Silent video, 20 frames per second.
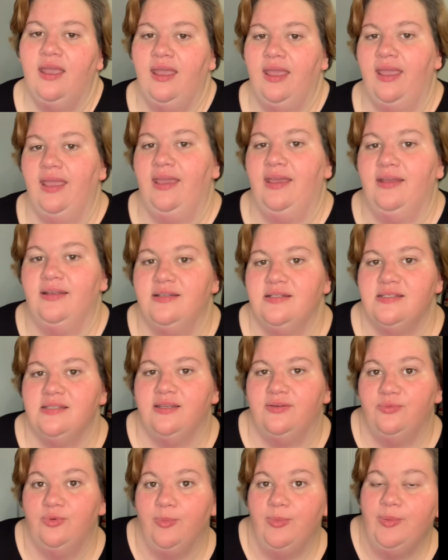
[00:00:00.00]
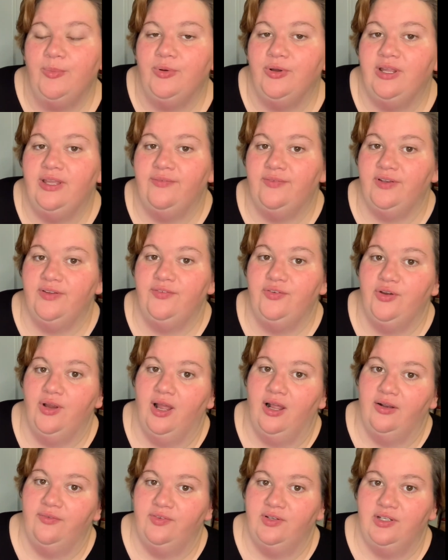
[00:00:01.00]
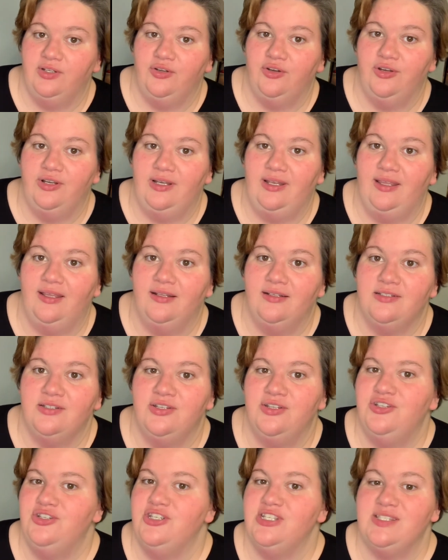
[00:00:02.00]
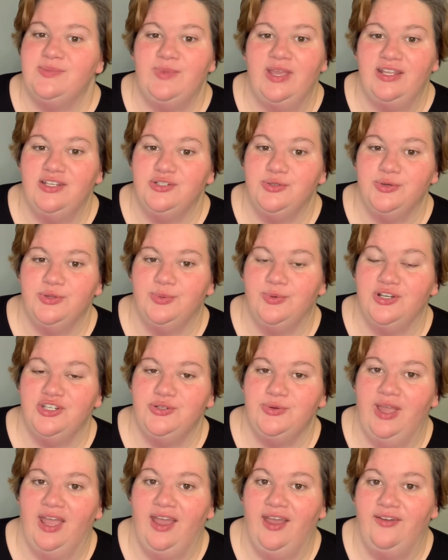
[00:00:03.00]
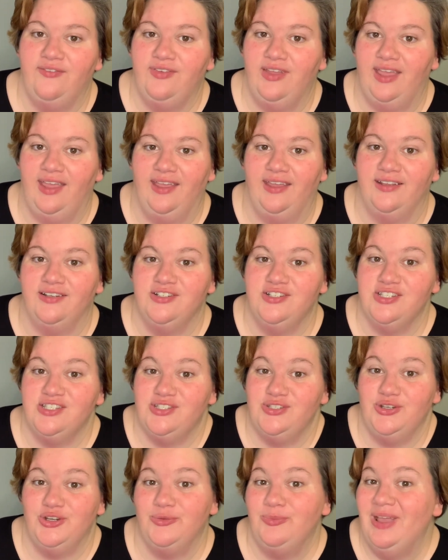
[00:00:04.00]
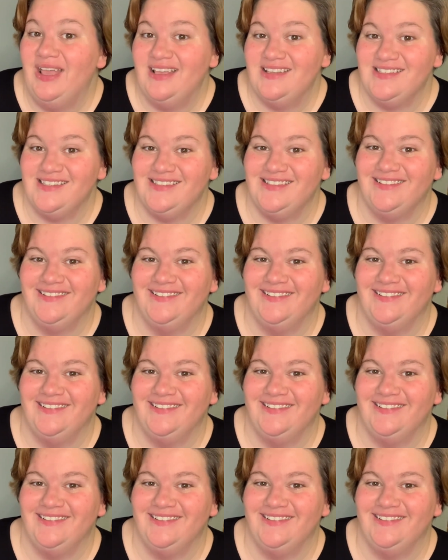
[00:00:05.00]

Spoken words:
And remember, even if you're out of an ingredient, just make do with what you have and just do your best.